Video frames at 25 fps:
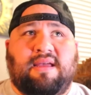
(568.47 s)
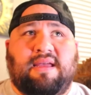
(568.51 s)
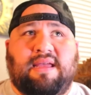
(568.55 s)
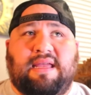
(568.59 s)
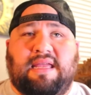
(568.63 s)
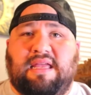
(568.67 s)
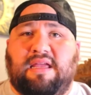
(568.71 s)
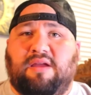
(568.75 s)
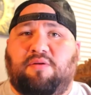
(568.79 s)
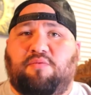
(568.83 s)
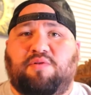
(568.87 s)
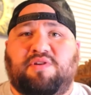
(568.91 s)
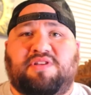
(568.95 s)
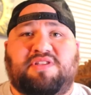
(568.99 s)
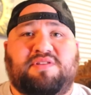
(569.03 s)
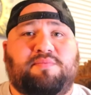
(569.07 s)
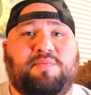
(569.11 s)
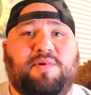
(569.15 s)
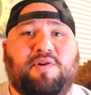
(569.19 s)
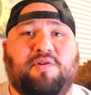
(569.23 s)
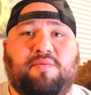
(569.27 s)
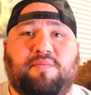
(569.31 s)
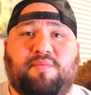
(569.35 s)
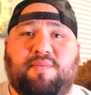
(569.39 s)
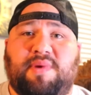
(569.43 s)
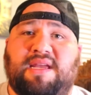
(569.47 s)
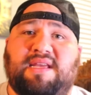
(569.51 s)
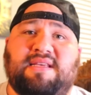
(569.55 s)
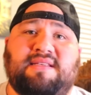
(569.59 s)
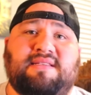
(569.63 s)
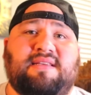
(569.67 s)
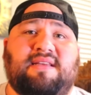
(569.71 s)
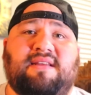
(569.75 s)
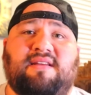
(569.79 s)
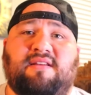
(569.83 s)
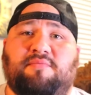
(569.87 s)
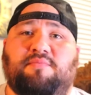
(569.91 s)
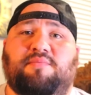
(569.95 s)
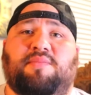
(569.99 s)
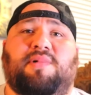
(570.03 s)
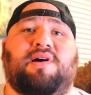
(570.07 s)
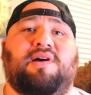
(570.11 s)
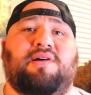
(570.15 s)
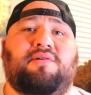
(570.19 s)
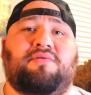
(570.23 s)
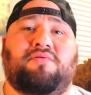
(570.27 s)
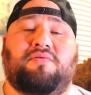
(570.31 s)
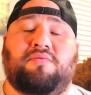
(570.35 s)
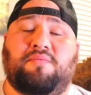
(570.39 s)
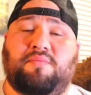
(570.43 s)
it would smell amazing in
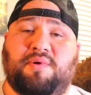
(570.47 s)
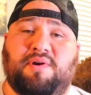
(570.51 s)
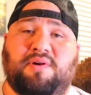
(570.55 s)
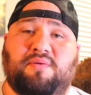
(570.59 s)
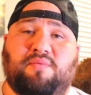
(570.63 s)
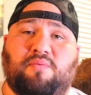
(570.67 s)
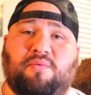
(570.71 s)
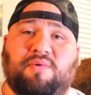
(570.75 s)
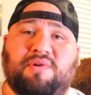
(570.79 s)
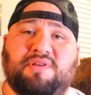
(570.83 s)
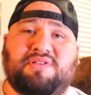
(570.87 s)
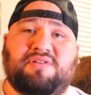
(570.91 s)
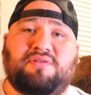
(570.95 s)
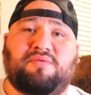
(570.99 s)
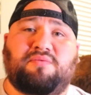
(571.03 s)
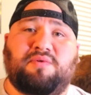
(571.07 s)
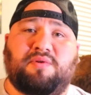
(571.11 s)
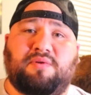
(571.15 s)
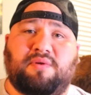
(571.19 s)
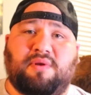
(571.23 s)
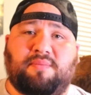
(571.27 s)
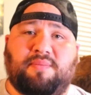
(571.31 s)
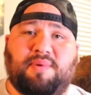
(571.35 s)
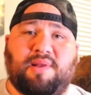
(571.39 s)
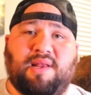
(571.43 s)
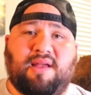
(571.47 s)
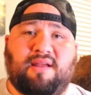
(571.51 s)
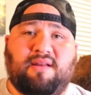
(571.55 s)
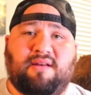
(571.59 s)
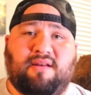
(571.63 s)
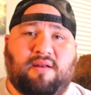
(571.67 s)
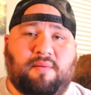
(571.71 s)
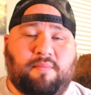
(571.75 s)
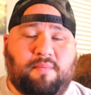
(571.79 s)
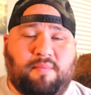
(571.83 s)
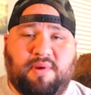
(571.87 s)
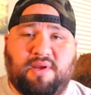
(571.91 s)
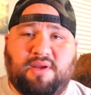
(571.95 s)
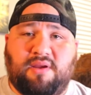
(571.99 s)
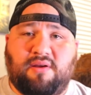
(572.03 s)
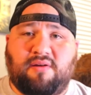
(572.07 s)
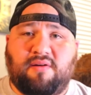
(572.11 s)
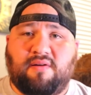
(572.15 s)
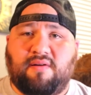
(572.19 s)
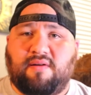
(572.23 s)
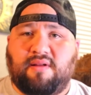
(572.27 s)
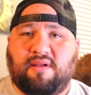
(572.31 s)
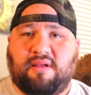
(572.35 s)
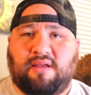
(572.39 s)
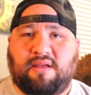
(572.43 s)
bottle, but once you would apply it in
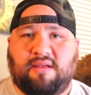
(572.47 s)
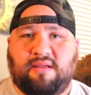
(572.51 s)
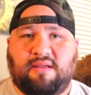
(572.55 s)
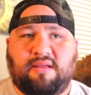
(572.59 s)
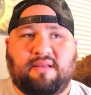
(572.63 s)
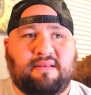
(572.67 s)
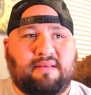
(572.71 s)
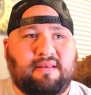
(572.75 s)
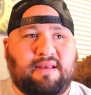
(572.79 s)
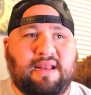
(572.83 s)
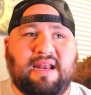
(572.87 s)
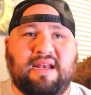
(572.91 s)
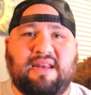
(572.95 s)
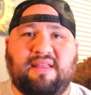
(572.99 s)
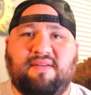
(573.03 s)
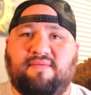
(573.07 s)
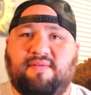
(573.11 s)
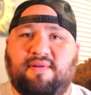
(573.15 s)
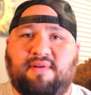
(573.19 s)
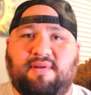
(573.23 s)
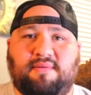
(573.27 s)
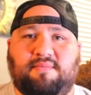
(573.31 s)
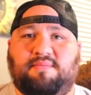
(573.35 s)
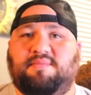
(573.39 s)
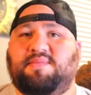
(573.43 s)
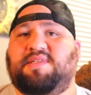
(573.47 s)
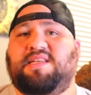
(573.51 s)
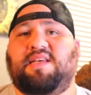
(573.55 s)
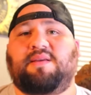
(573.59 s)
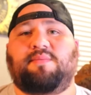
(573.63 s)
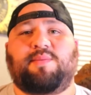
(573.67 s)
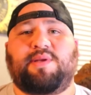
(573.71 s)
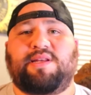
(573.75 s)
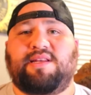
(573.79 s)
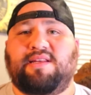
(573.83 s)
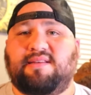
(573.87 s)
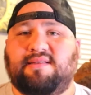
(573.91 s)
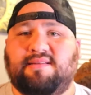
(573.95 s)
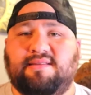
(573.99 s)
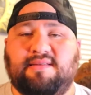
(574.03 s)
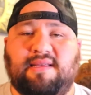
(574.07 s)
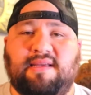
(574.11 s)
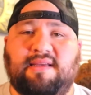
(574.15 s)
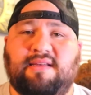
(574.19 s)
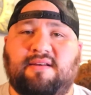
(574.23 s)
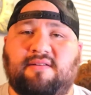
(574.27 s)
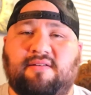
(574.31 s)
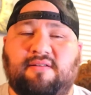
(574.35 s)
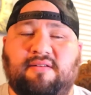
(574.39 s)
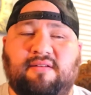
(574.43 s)
beard, not even 10 minutes
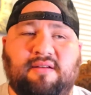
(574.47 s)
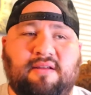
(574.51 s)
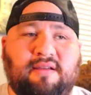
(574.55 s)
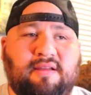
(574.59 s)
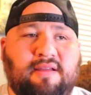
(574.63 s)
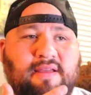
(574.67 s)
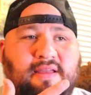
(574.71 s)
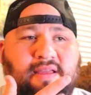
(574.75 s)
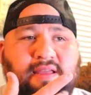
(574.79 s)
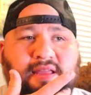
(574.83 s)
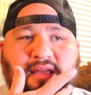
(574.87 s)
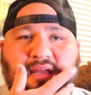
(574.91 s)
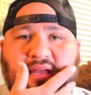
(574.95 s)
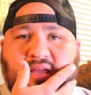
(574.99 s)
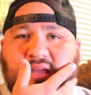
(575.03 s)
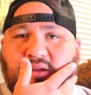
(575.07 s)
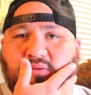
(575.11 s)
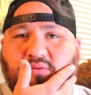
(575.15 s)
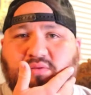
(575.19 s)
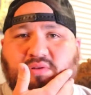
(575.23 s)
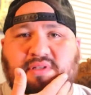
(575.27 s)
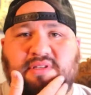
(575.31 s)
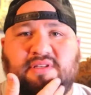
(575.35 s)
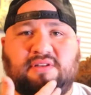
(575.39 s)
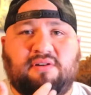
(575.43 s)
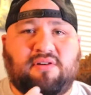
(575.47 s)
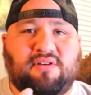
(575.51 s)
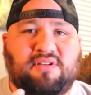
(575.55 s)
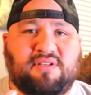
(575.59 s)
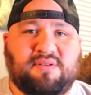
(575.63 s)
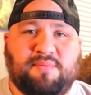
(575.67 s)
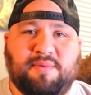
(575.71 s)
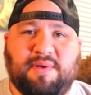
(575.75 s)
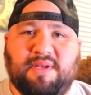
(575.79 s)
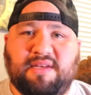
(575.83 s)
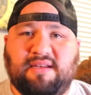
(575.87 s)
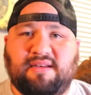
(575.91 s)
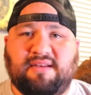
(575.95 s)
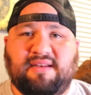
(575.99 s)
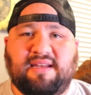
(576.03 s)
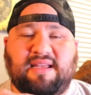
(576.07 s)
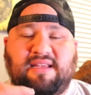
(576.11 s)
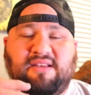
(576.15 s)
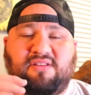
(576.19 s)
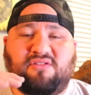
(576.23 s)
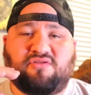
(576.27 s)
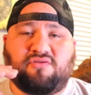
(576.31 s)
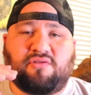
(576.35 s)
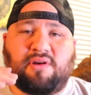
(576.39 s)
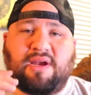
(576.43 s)
later, it would start smelling
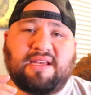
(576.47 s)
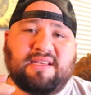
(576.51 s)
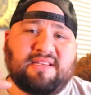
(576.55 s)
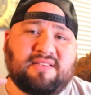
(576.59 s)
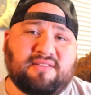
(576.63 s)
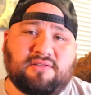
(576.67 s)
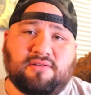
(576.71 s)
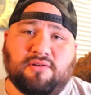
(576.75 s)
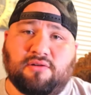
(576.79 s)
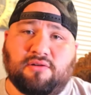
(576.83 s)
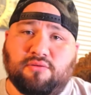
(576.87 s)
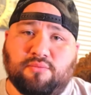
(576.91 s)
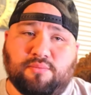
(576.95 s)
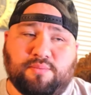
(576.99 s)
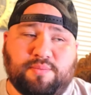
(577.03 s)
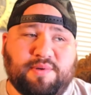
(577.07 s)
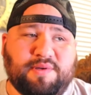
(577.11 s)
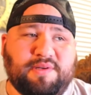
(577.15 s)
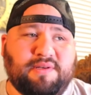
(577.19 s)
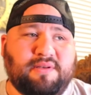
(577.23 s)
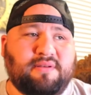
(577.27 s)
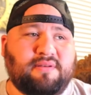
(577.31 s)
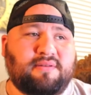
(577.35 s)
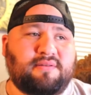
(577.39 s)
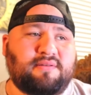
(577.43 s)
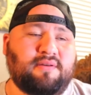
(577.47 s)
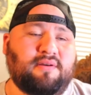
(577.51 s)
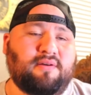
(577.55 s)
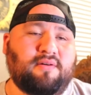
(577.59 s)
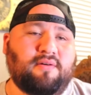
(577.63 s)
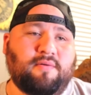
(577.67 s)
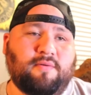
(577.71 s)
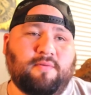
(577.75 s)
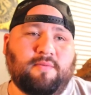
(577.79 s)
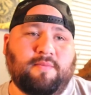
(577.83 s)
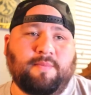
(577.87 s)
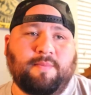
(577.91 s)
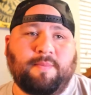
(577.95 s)
like dry soap. So